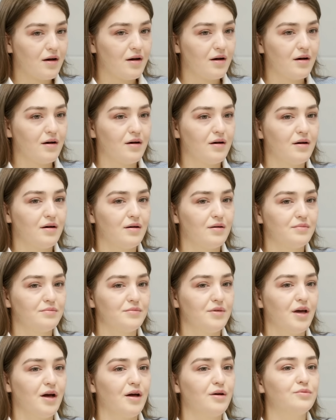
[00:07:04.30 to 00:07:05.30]

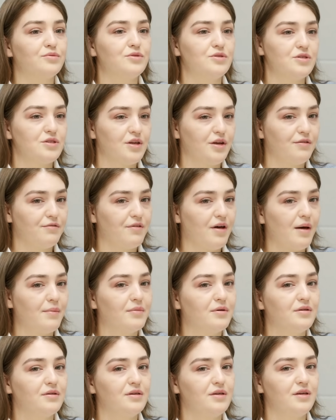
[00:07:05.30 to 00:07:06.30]
Yeah, I would say
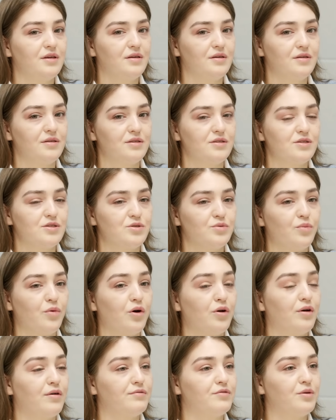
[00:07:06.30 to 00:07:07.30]
family is
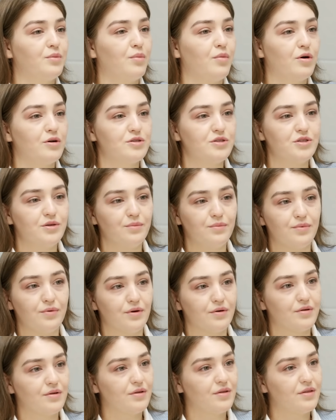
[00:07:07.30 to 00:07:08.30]
one of the most
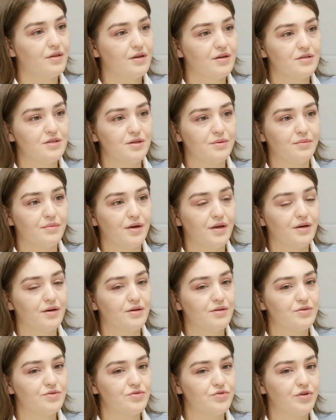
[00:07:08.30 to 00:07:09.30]
important things in my
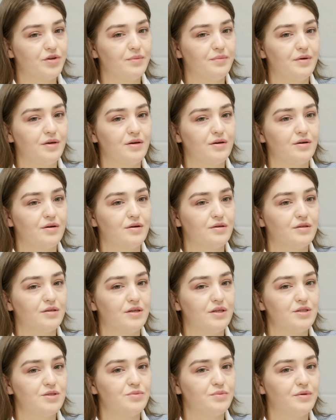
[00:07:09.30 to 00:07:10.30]
country because
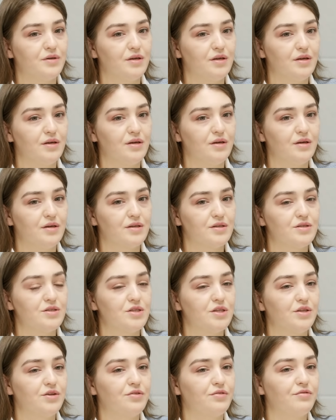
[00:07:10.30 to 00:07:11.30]
unless we
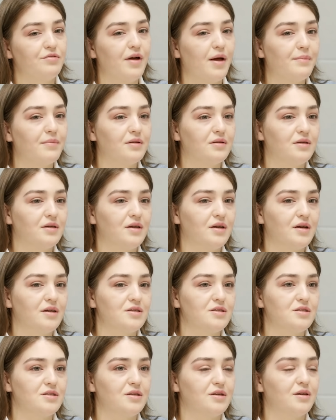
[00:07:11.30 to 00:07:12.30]
consider family
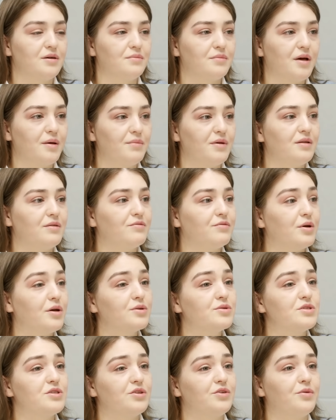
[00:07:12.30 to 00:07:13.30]
as, we
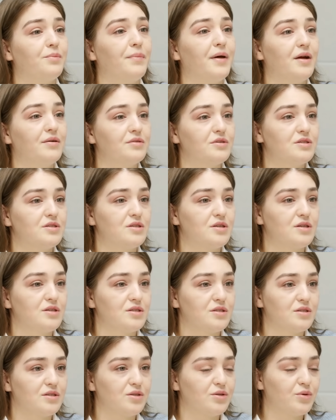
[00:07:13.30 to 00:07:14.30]
consider parents
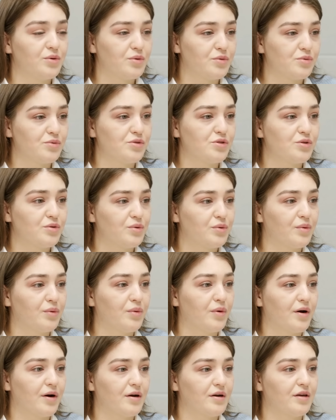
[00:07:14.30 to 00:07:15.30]
as those who
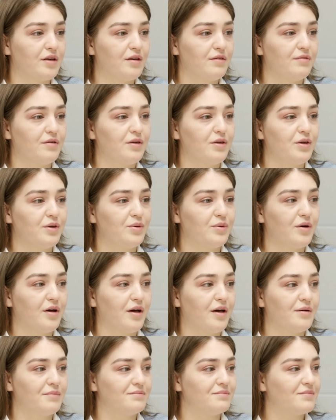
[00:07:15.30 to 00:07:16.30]
are giving you
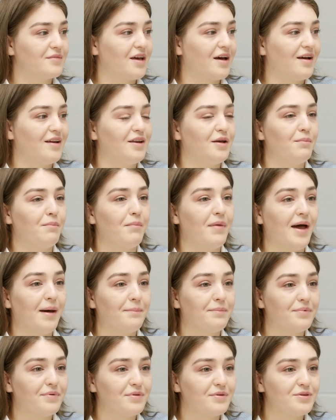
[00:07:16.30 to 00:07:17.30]
a kind of
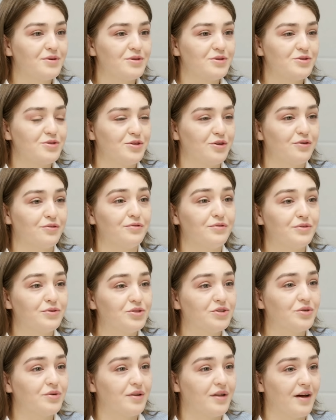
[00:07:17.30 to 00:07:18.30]
map to your
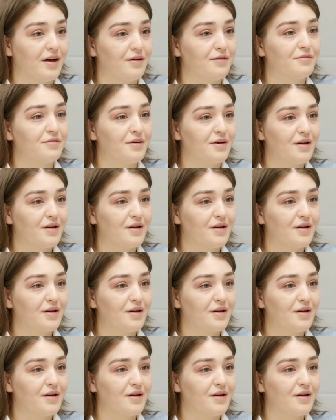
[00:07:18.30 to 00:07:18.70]
future life.